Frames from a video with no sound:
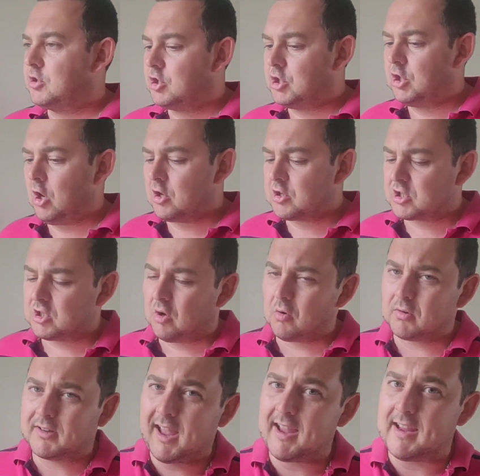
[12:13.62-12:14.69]
just
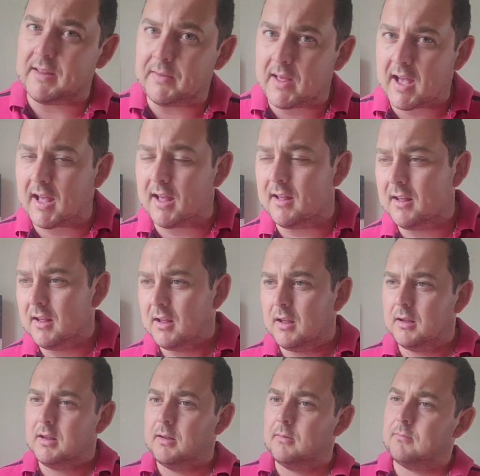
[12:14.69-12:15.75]
not getting that
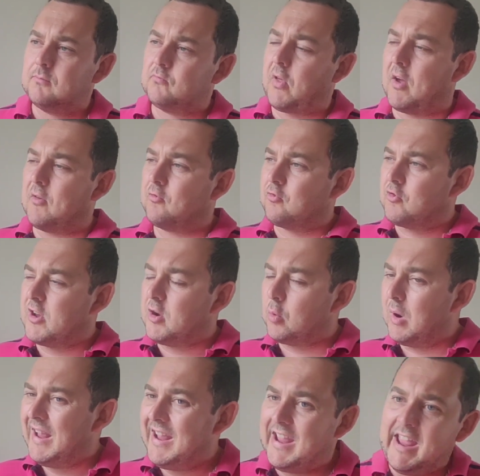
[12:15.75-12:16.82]

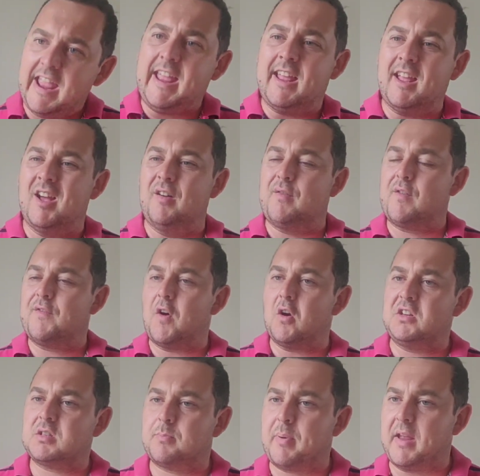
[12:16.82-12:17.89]
real hit of a
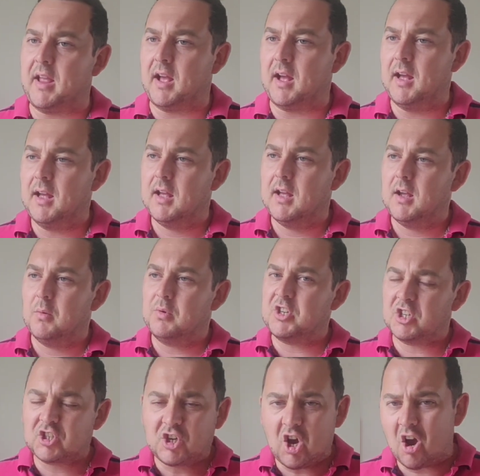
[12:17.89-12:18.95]
Weissbier,
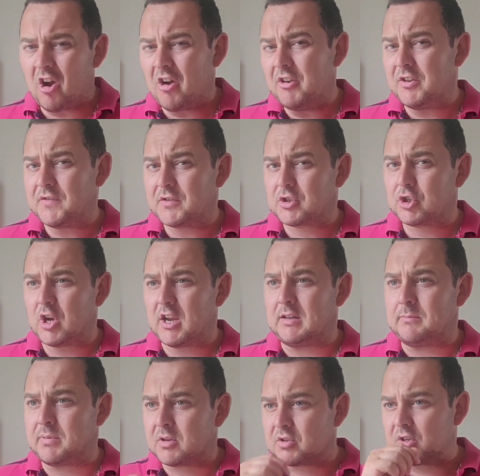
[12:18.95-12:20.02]
which is kind of a
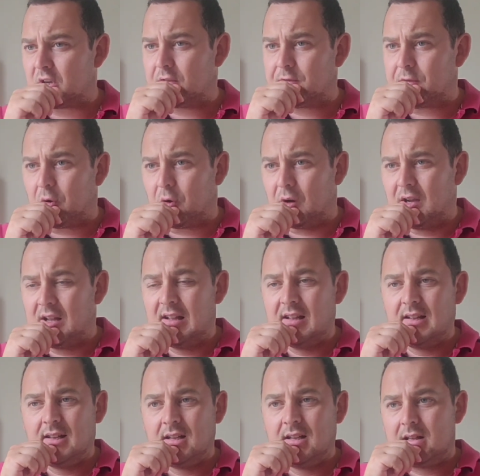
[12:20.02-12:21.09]
shame, because I thought
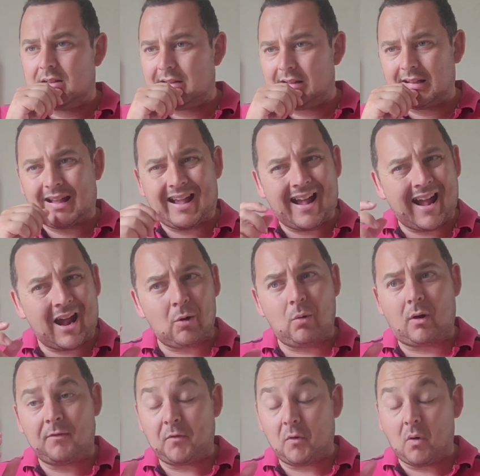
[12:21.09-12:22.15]

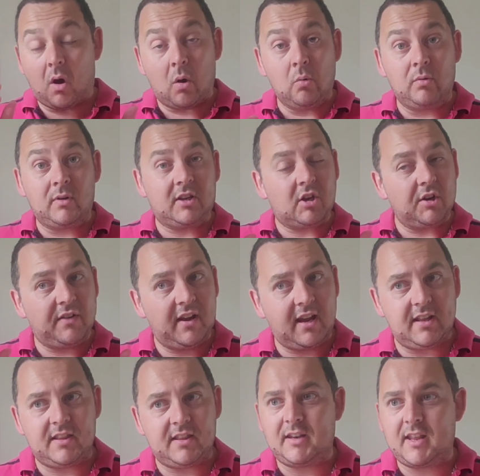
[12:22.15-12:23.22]
Aldi kind of
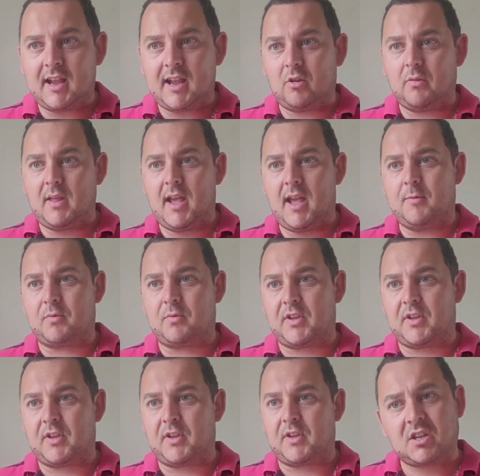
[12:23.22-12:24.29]
hit the nail on the head with
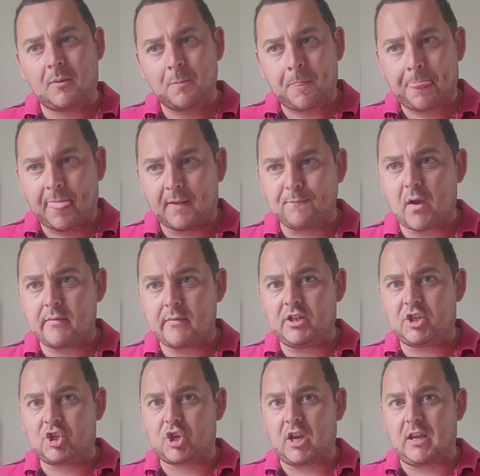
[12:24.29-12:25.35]
this.
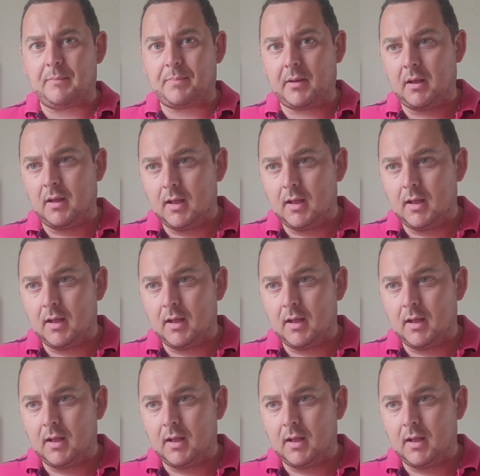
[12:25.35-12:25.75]
Very cheap,